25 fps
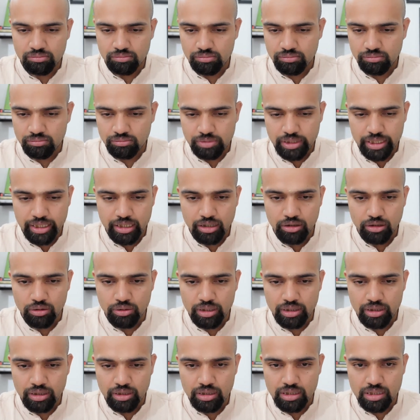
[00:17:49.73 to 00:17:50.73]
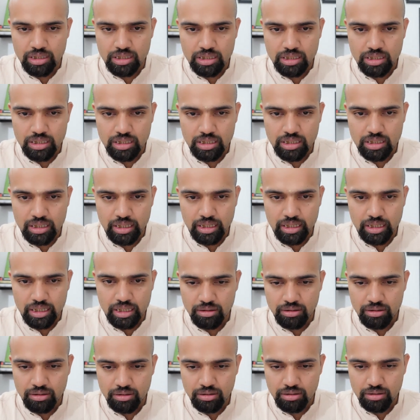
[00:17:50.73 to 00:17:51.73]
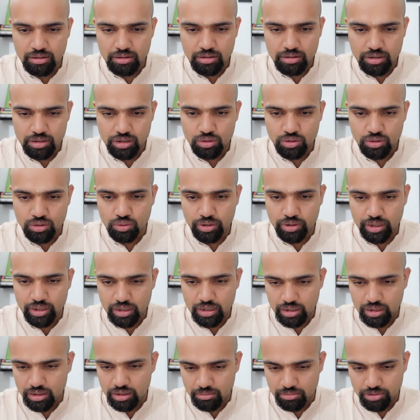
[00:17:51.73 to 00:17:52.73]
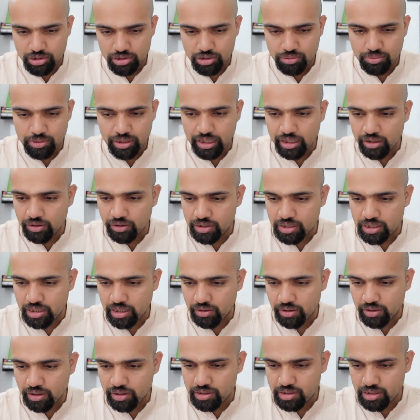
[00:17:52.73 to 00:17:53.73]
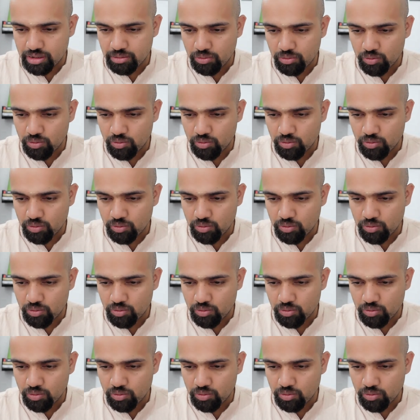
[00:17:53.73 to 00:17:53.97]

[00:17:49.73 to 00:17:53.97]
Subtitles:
take a look at this and score it. I'm just bringing it on screen. Okay, just give me one.